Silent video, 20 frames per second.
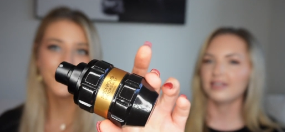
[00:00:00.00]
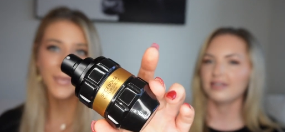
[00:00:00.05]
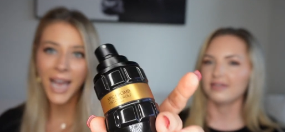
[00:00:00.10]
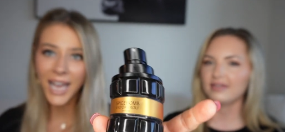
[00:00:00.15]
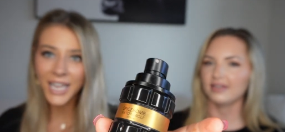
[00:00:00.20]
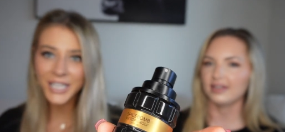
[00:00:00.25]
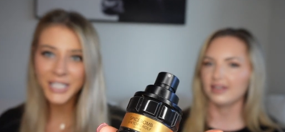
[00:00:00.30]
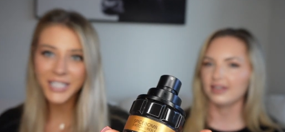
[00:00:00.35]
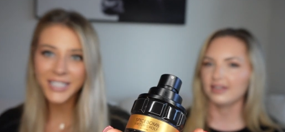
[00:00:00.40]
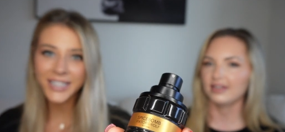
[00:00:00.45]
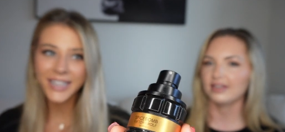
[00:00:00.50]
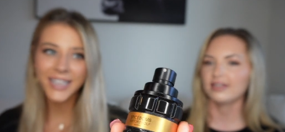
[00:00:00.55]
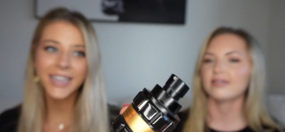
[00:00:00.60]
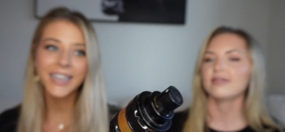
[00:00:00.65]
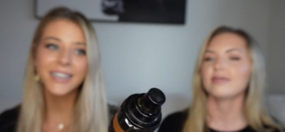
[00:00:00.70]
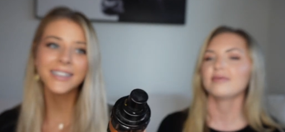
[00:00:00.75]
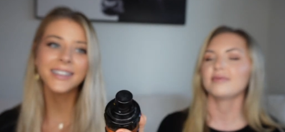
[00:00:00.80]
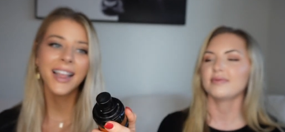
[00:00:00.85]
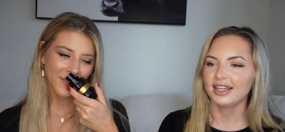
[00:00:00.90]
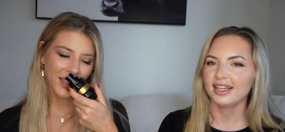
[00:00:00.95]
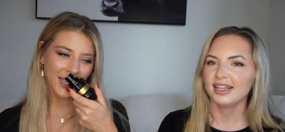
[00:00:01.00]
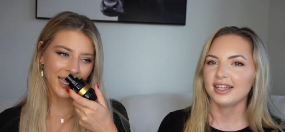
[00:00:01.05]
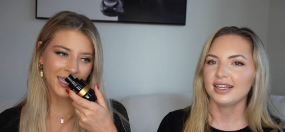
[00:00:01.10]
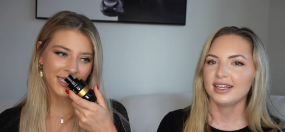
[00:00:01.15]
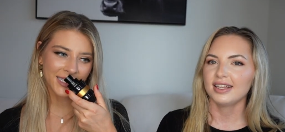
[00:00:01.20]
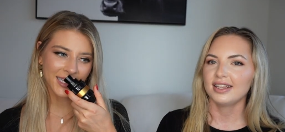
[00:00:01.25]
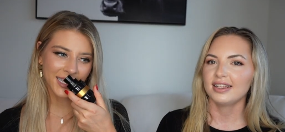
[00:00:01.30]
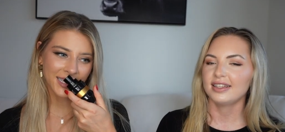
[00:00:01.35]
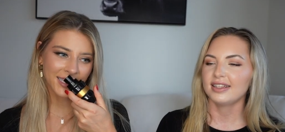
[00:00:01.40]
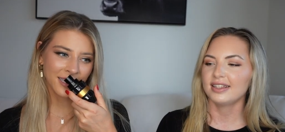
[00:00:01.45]
Speaker 1: magically. It
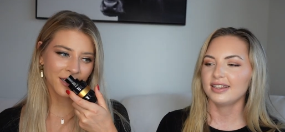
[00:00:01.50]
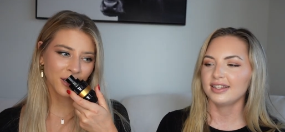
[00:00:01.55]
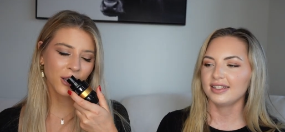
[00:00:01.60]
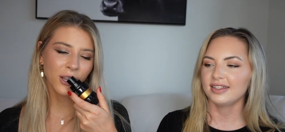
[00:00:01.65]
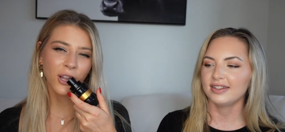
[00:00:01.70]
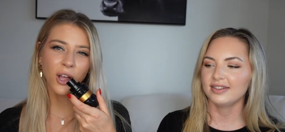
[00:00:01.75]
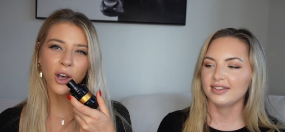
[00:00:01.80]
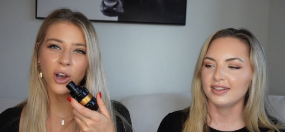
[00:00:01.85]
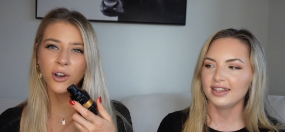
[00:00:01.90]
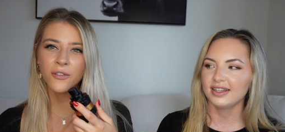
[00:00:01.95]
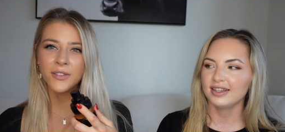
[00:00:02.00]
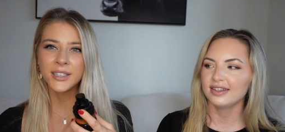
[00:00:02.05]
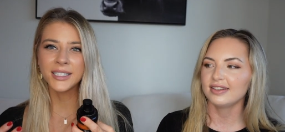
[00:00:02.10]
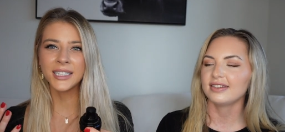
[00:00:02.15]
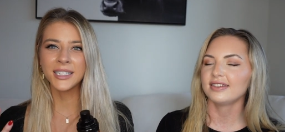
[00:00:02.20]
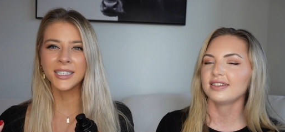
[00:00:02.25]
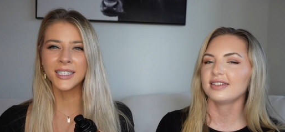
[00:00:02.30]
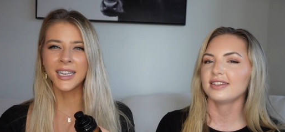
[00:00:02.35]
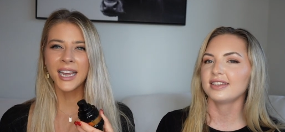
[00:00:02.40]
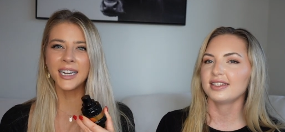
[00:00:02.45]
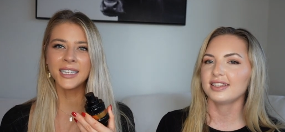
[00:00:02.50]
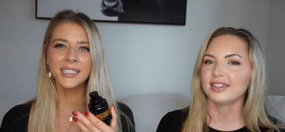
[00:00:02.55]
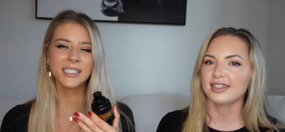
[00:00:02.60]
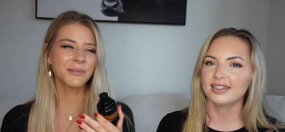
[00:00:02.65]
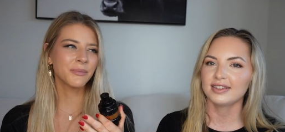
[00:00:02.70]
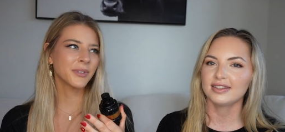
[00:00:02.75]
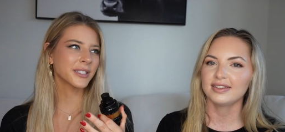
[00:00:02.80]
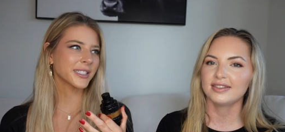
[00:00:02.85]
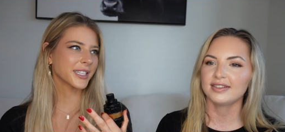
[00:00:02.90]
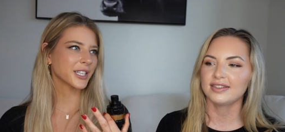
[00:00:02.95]
has like clove, it's, it kind of
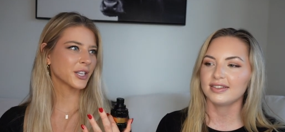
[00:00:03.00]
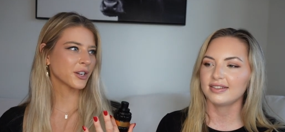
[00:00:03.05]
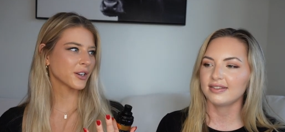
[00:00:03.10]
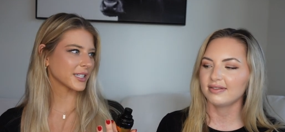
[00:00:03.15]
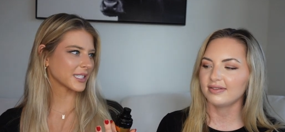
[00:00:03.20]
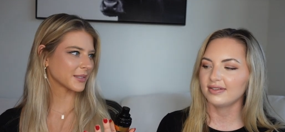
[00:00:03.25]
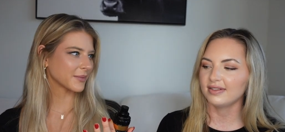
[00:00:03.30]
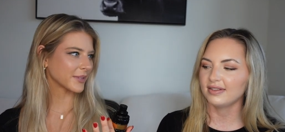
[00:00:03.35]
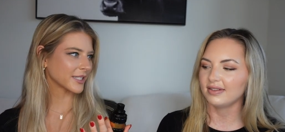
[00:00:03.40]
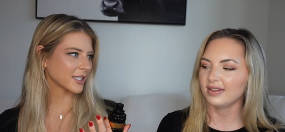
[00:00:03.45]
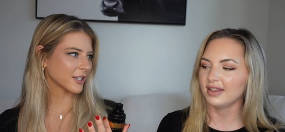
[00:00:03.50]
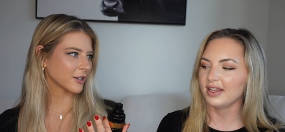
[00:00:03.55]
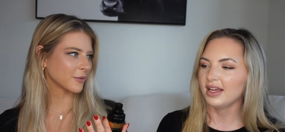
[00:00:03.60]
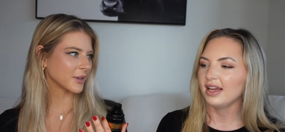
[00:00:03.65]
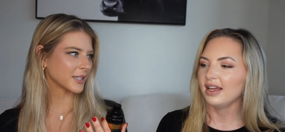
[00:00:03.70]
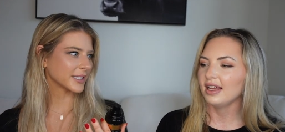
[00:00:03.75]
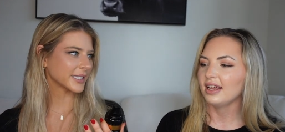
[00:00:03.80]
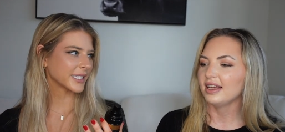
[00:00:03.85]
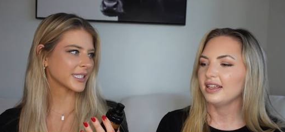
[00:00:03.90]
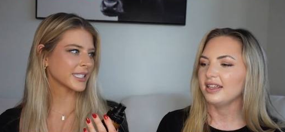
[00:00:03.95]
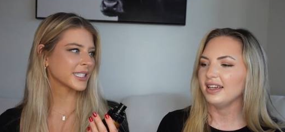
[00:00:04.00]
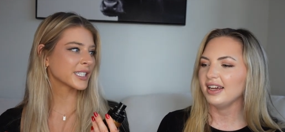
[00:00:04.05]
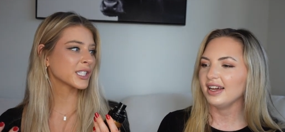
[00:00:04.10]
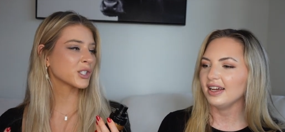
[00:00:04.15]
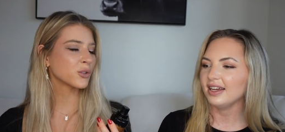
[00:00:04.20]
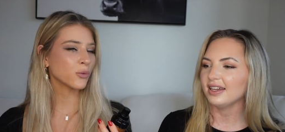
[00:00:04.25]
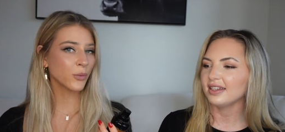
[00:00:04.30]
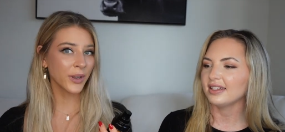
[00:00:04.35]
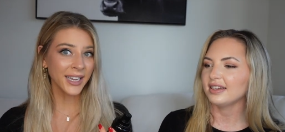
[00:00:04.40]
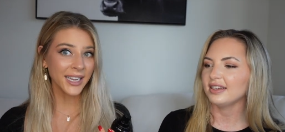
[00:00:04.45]
smells like Christmas almost. It's
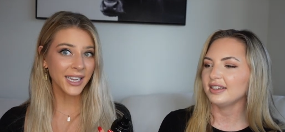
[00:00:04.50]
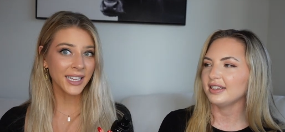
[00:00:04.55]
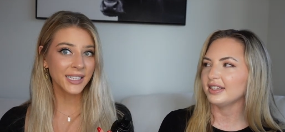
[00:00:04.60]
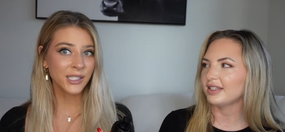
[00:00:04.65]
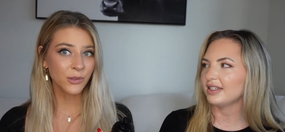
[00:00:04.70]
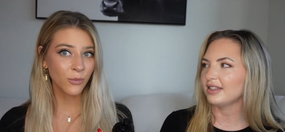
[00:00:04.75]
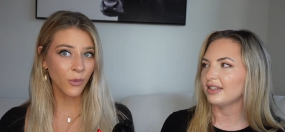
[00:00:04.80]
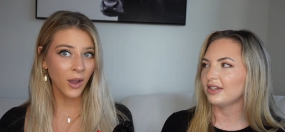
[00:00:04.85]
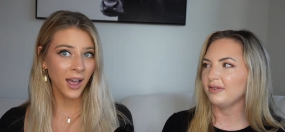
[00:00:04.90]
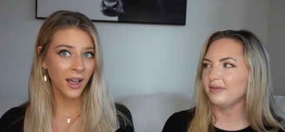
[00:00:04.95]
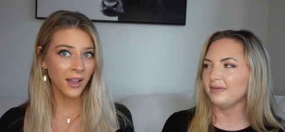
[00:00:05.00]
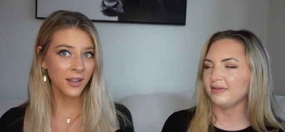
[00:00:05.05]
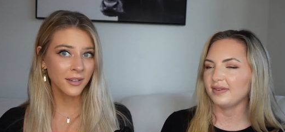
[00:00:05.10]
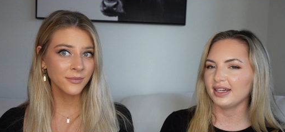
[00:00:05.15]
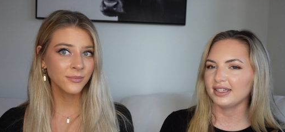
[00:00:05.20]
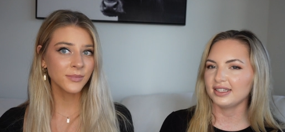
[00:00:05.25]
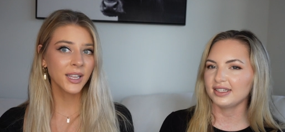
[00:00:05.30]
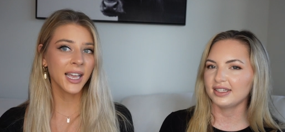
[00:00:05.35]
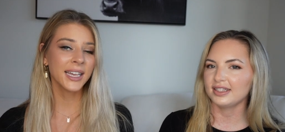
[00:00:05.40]
yeah, sweet as well, festive.